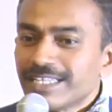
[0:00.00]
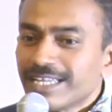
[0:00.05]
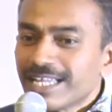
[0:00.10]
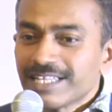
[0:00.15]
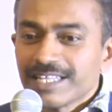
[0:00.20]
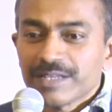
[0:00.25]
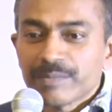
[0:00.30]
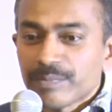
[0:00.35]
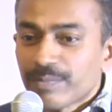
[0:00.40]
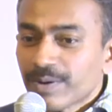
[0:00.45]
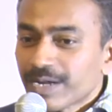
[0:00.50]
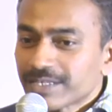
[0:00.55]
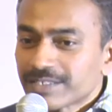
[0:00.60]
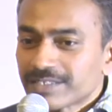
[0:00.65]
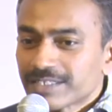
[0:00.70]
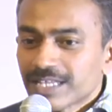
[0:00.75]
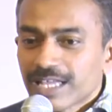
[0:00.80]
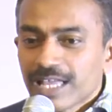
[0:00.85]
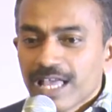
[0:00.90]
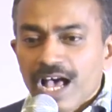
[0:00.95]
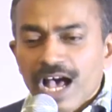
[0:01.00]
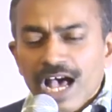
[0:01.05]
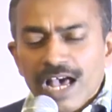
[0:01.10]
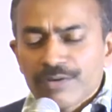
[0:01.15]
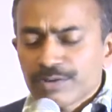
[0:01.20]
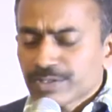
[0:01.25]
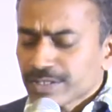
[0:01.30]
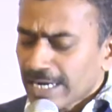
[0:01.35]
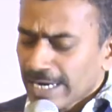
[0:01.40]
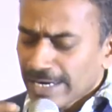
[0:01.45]
Nothing. But
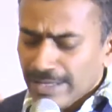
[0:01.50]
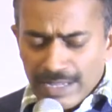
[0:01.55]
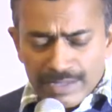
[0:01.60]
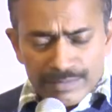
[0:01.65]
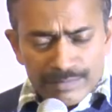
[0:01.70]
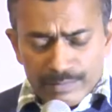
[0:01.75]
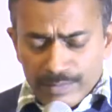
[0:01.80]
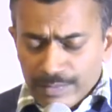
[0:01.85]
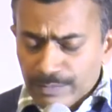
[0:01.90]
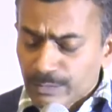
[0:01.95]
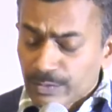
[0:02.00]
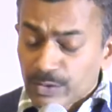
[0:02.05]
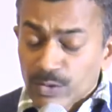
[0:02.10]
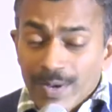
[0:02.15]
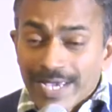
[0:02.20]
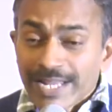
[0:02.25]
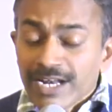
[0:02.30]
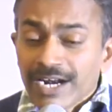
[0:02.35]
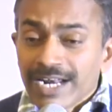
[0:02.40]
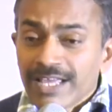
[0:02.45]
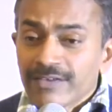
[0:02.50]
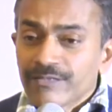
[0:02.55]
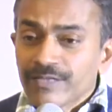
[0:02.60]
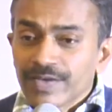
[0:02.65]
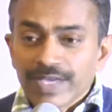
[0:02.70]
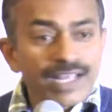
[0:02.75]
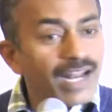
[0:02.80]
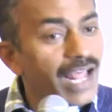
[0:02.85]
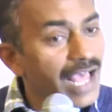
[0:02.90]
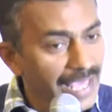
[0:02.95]
I was at Do I not have
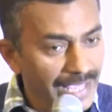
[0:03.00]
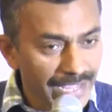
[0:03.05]
fear?